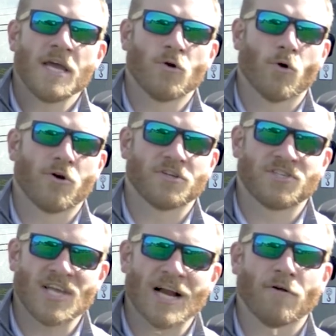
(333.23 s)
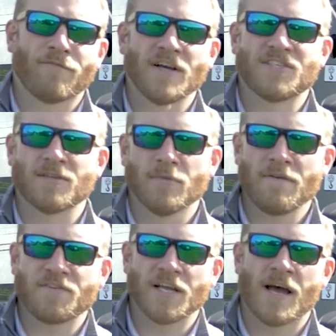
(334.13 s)
in order to sacrifice some
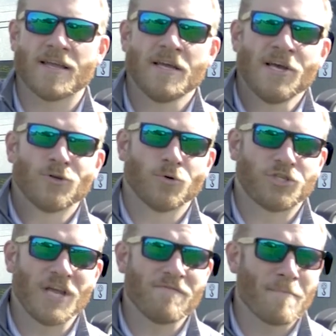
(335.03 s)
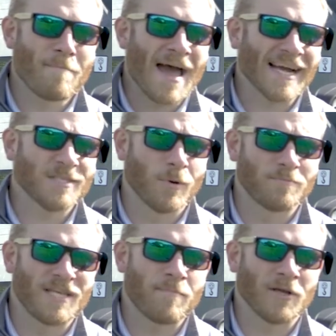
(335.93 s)
lifting height to achieve a
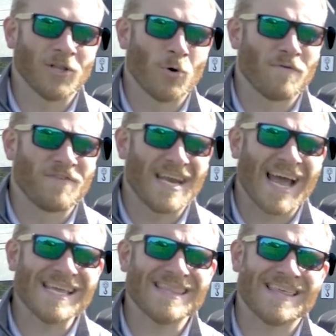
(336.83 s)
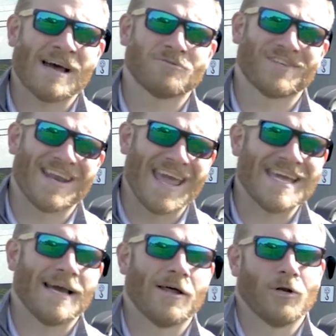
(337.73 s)
maximum tipping load of
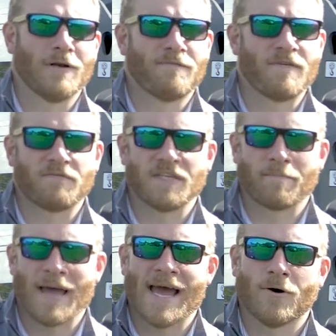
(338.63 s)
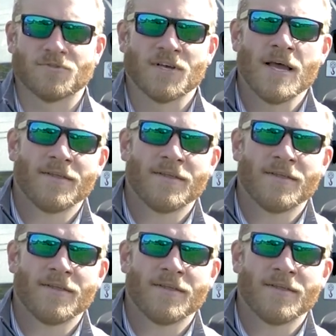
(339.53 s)
9,850 pounds.